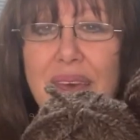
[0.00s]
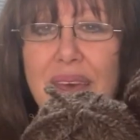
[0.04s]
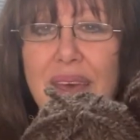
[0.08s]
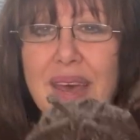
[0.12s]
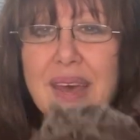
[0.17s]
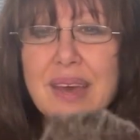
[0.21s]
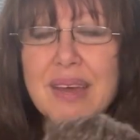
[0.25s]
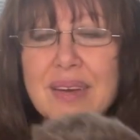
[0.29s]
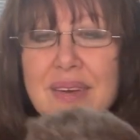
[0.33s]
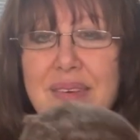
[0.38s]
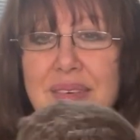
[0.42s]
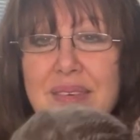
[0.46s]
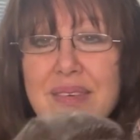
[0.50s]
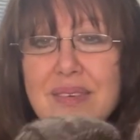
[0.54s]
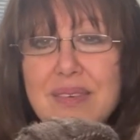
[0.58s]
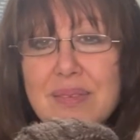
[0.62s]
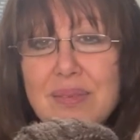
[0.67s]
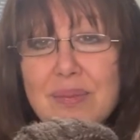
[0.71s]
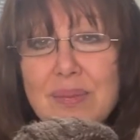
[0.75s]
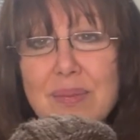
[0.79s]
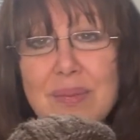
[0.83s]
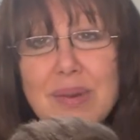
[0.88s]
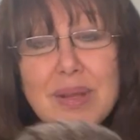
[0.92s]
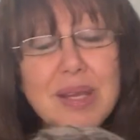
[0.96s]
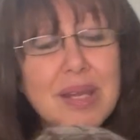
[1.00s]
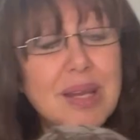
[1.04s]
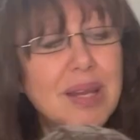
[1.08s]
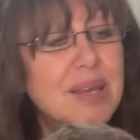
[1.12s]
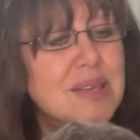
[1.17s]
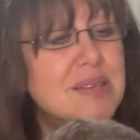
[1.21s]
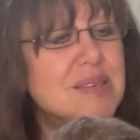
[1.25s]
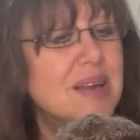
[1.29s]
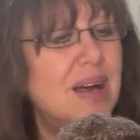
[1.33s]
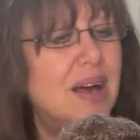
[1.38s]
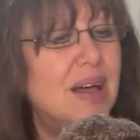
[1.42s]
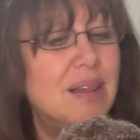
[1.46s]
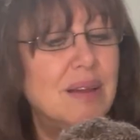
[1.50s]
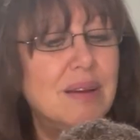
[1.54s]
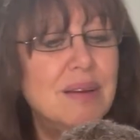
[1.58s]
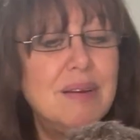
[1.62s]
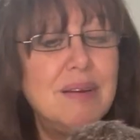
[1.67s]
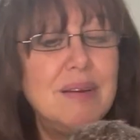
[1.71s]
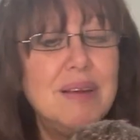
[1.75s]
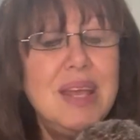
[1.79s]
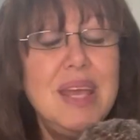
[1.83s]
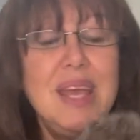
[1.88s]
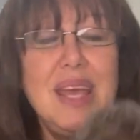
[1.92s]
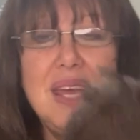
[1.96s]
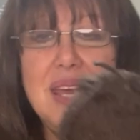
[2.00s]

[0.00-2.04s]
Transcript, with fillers: and really nice color.